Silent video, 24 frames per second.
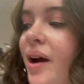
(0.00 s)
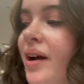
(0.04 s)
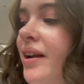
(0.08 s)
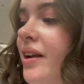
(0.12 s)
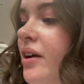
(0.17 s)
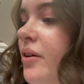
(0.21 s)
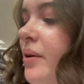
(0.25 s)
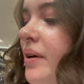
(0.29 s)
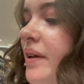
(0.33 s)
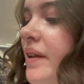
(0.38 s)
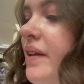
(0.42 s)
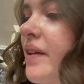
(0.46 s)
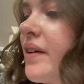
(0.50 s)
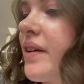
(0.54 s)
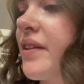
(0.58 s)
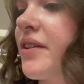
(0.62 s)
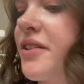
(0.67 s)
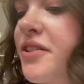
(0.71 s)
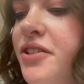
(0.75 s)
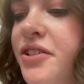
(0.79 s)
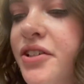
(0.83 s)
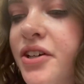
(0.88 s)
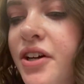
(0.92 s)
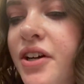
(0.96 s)
gonna quickly look at
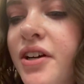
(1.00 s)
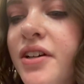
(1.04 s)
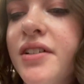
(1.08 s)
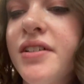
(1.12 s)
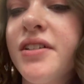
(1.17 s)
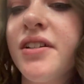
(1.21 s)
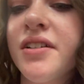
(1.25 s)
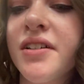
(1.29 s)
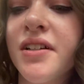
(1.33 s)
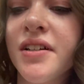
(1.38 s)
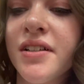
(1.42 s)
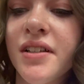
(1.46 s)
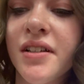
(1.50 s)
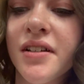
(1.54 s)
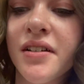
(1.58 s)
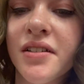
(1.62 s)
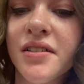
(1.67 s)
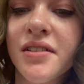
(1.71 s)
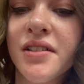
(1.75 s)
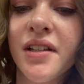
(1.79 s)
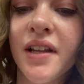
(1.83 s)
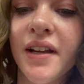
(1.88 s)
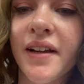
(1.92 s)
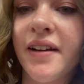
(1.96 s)
the skirts just cause
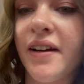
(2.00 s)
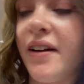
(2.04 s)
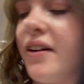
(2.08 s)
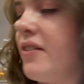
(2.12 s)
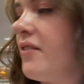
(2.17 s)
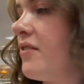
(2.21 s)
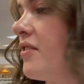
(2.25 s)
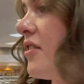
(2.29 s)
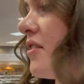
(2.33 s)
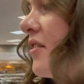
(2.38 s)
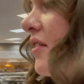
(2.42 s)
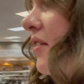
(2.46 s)
there's like, just